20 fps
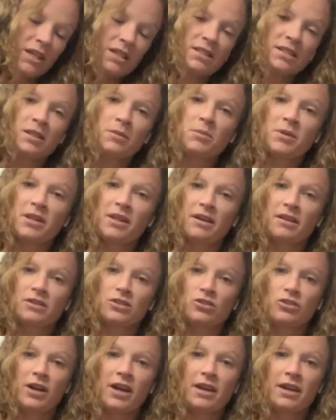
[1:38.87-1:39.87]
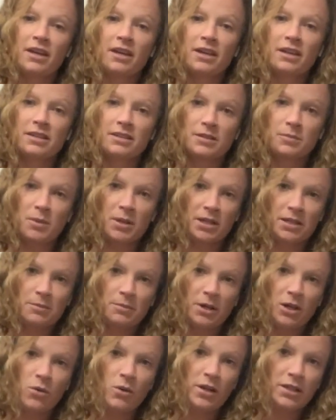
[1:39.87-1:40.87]
some of that tracking is because
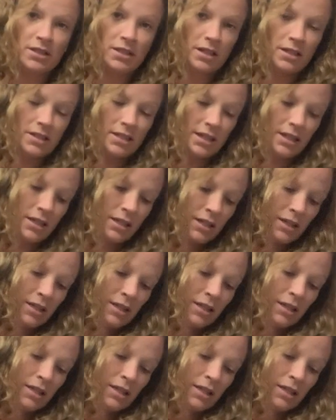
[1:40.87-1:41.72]
my quads get tight.